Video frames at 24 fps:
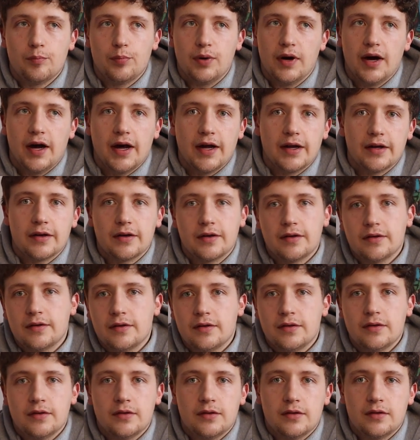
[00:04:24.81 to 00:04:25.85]
but
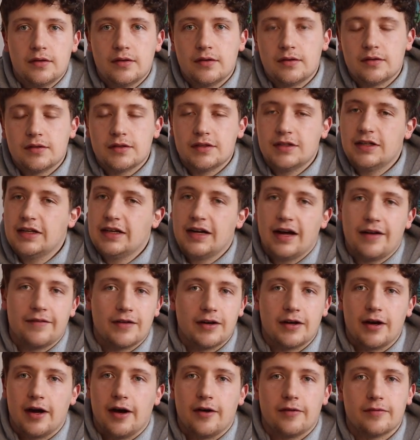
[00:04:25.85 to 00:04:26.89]
you
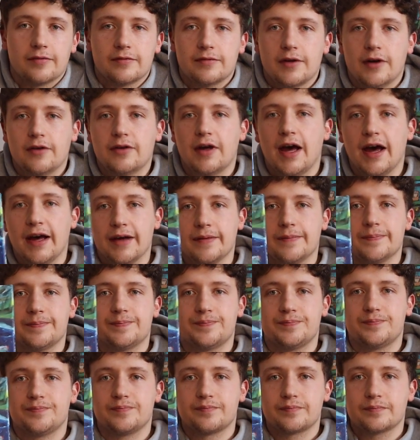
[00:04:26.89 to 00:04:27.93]
never know. Okay,
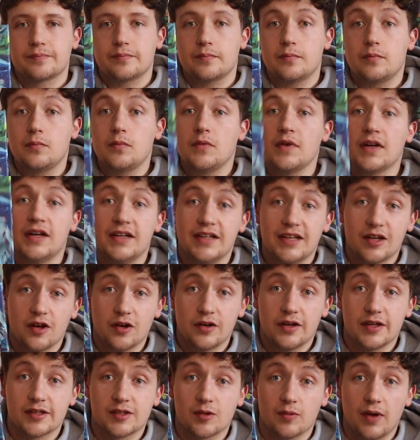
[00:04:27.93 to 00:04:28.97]

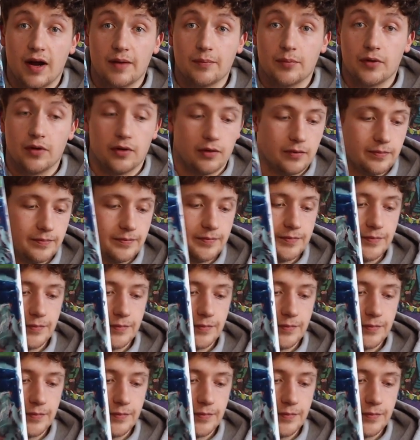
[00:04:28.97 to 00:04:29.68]
Nero Needs a Red Bull.